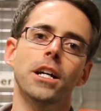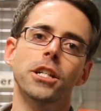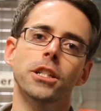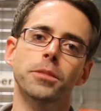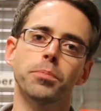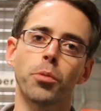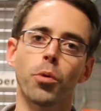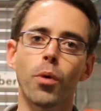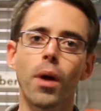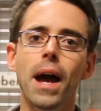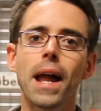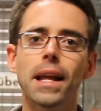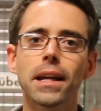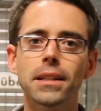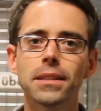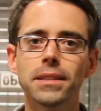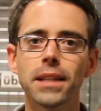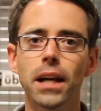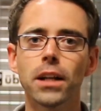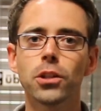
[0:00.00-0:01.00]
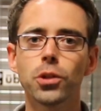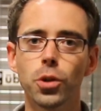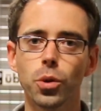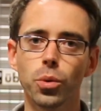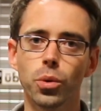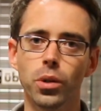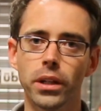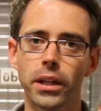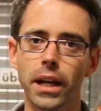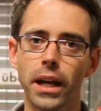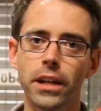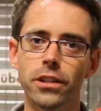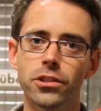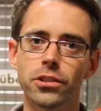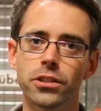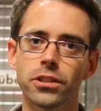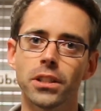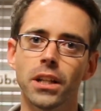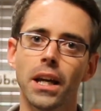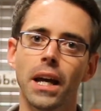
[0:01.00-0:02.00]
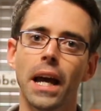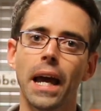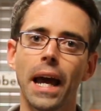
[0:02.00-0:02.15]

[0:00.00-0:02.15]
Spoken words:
sporadic dead coolant gauges,